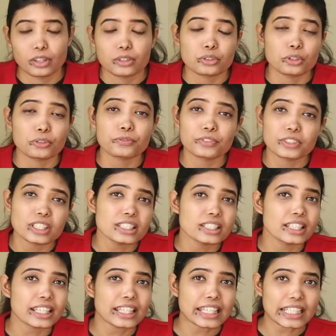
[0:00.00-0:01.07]
So the first
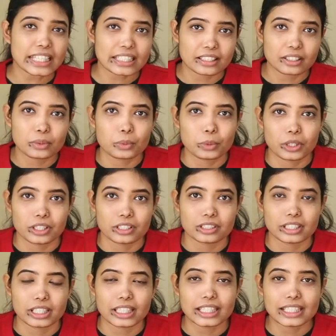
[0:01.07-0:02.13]
thing he did was
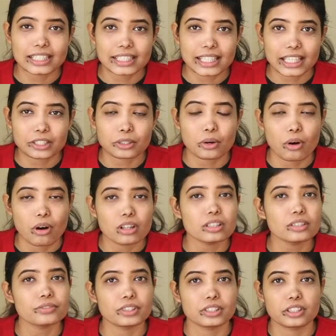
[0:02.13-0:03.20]
that he set all
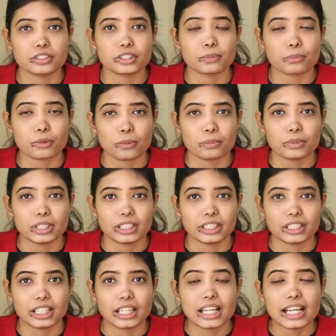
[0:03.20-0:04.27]
the furniture properly
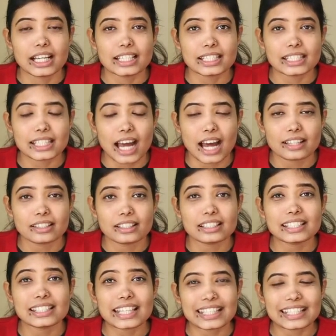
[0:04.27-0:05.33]
and started
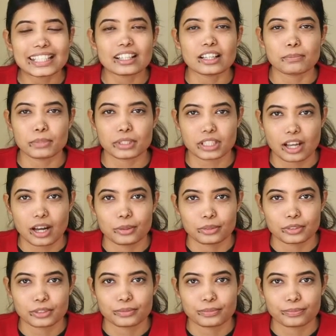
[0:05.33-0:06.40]
setting up his house.